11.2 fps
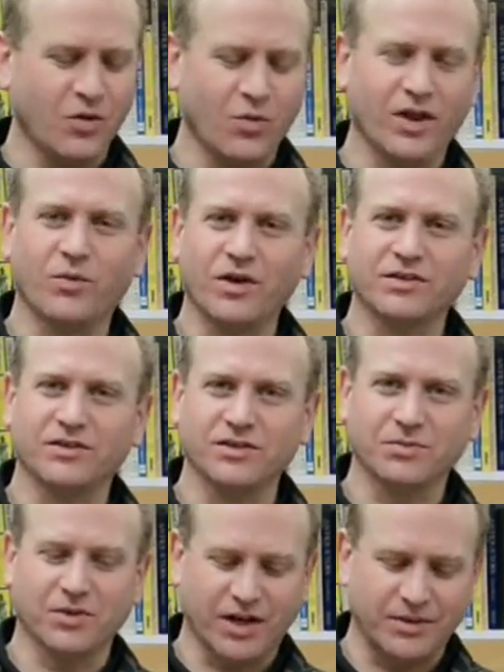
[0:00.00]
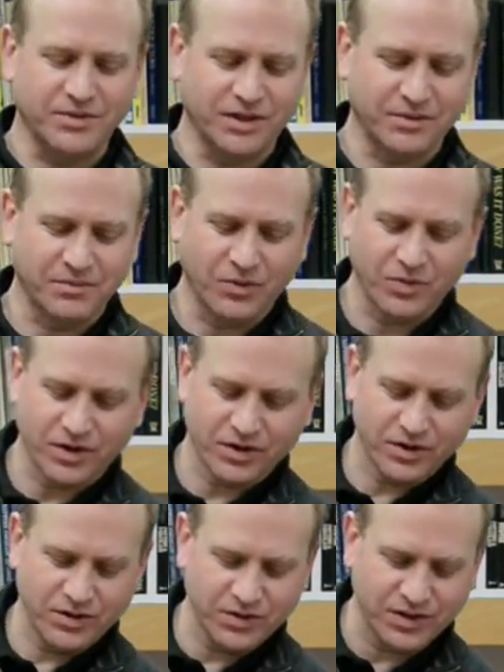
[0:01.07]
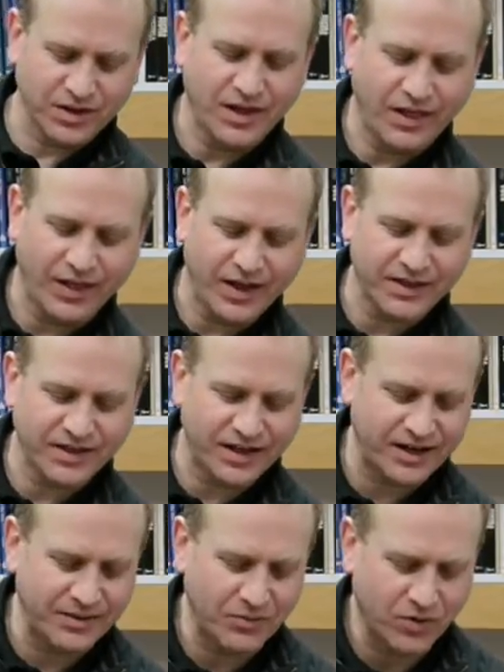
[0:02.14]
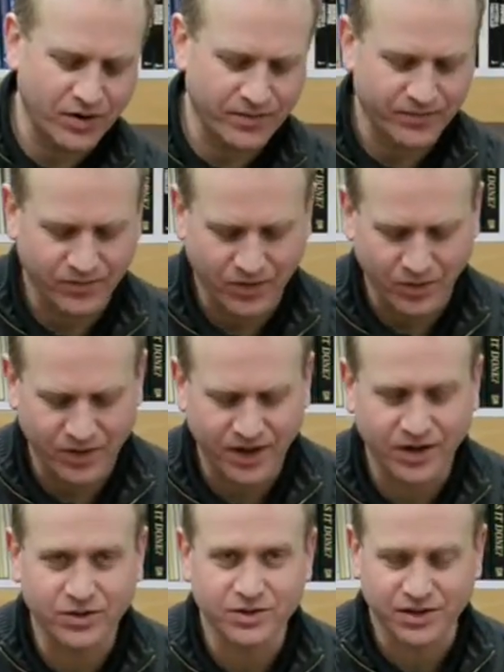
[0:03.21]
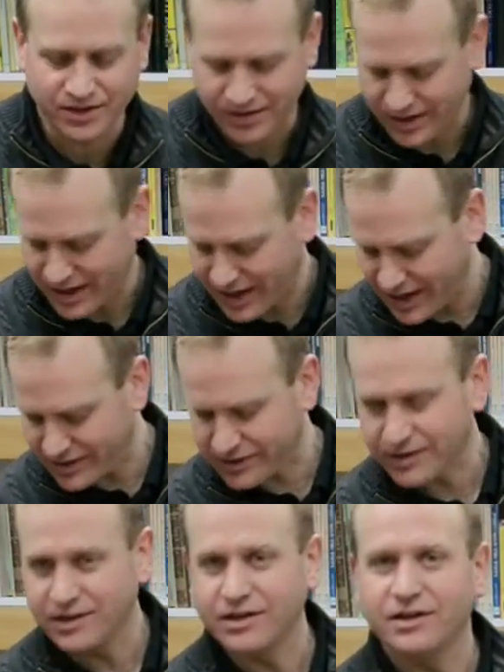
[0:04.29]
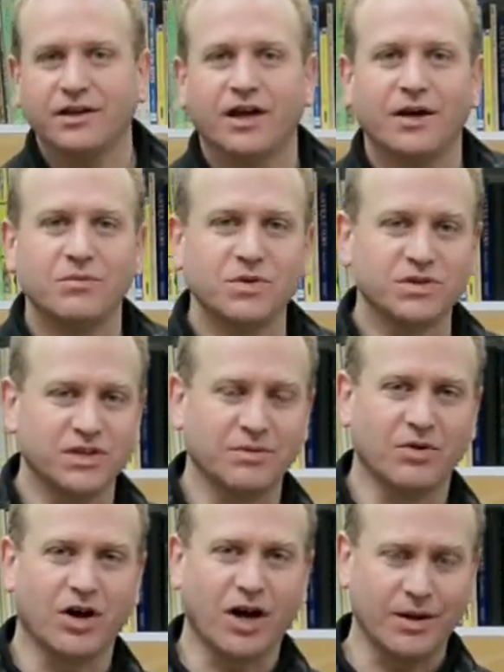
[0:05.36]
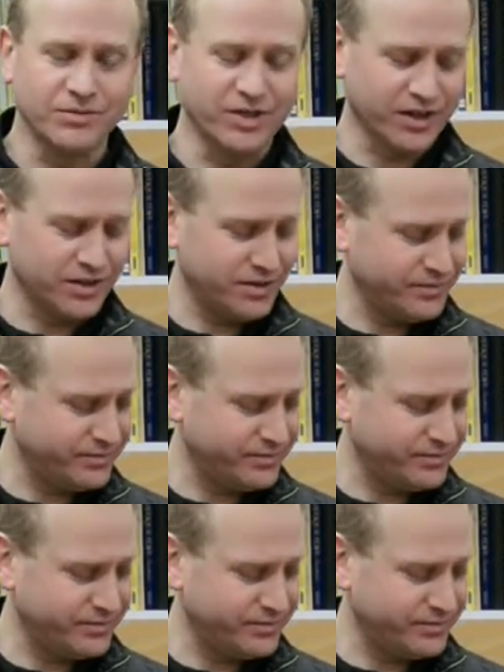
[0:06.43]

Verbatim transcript: while it was a usable object, but we're not going to use it like that anymore. We now use it as a museum object.